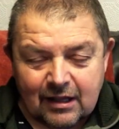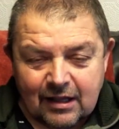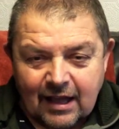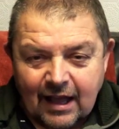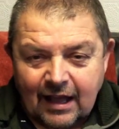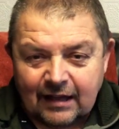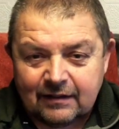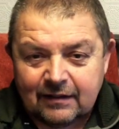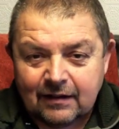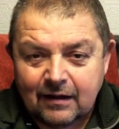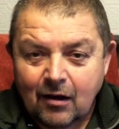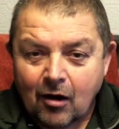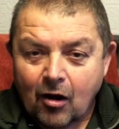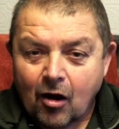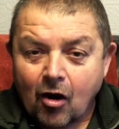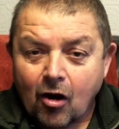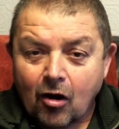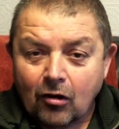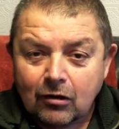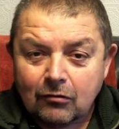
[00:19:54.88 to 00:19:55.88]
and
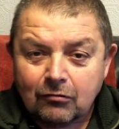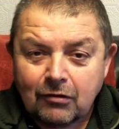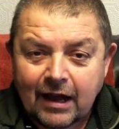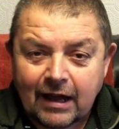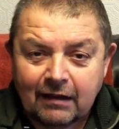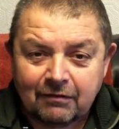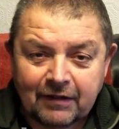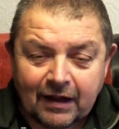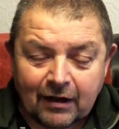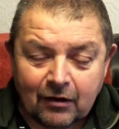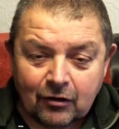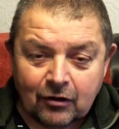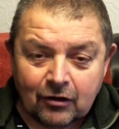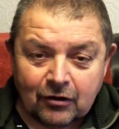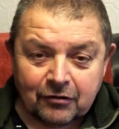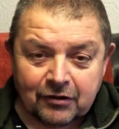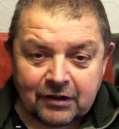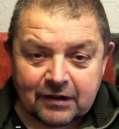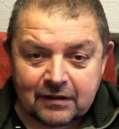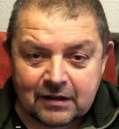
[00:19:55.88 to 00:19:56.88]
all around that
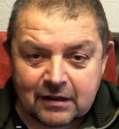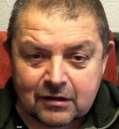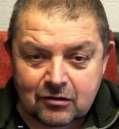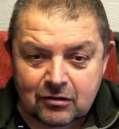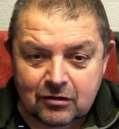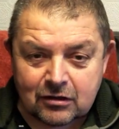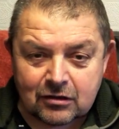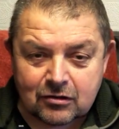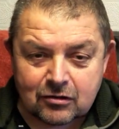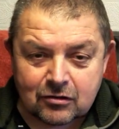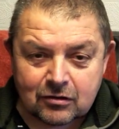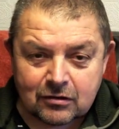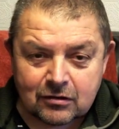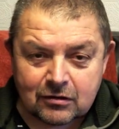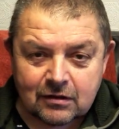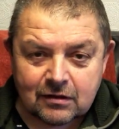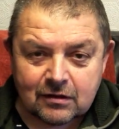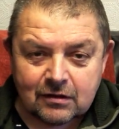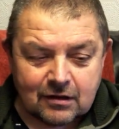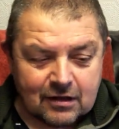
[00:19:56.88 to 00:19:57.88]
area, the, the
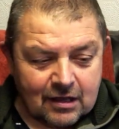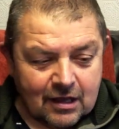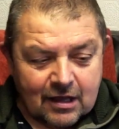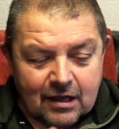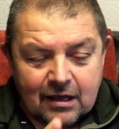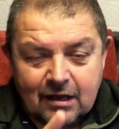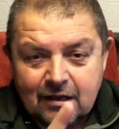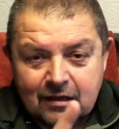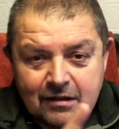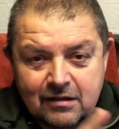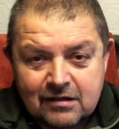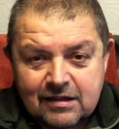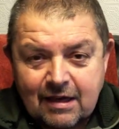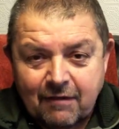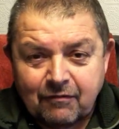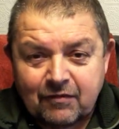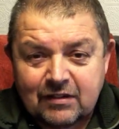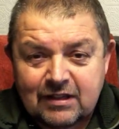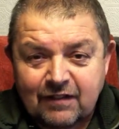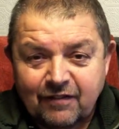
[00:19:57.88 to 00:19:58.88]

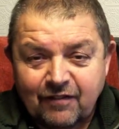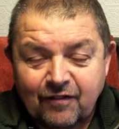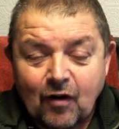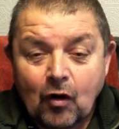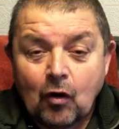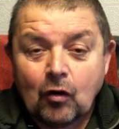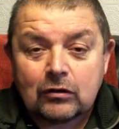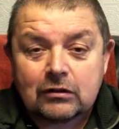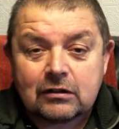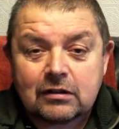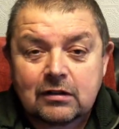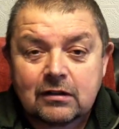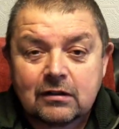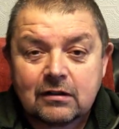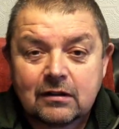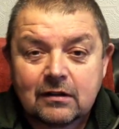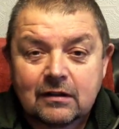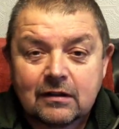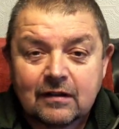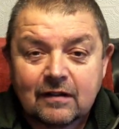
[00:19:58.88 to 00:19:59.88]
70 foot,
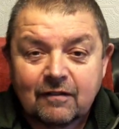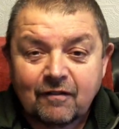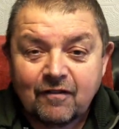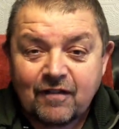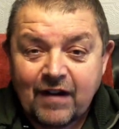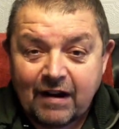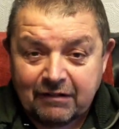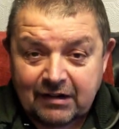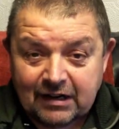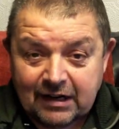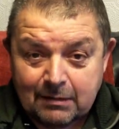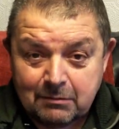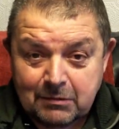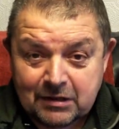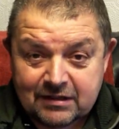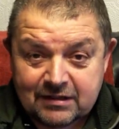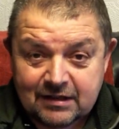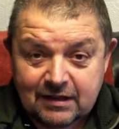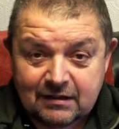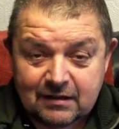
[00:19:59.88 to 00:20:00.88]
very
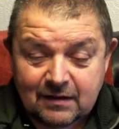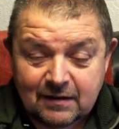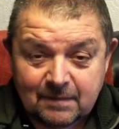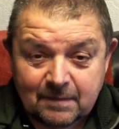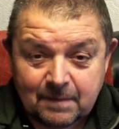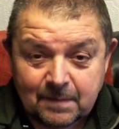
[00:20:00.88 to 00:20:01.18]
limited.